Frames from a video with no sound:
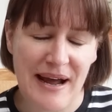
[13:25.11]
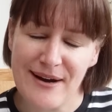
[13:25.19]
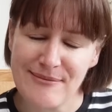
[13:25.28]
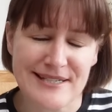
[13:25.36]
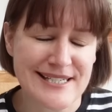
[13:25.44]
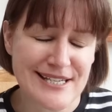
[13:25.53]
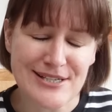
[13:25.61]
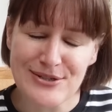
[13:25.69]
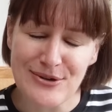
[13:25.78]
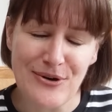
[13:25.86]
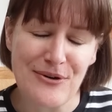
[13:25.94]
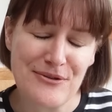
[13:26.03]
I was
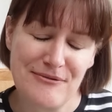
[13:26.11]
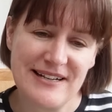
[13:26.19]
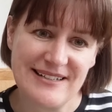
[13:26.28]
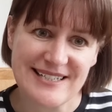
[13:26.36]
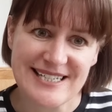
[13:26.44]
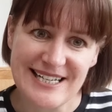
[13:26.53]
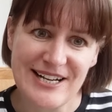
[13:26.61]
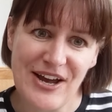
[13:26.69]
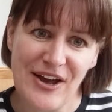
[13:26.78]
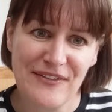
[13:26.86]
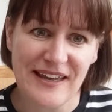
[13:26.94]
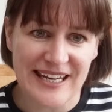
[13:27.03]
so thrilled to
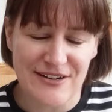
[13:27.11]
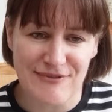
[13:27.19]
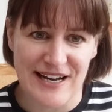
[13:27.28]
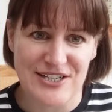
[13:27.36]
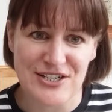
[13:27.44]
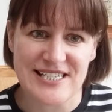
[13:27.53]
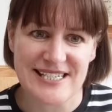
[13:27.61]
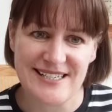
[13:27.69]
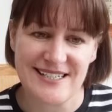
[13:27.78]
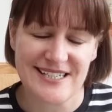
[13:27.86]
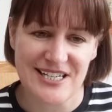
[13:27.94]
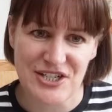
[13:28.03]
learn that he
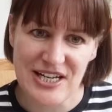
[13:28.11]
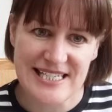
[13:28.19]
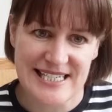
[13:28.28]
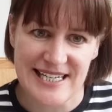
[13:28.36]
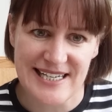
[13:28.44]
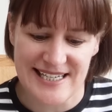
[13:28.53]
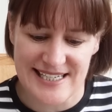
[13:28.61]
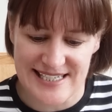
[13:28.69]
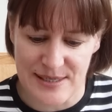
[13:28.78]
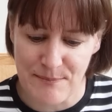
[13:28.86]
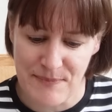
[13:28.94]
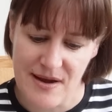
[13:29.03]
registered Jessie's
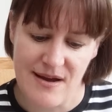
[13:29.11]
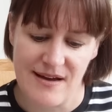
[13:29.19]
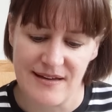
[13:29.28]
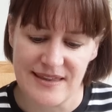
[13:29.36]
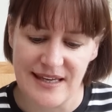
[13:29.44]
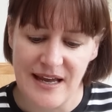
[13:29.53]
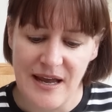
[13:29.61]
birth,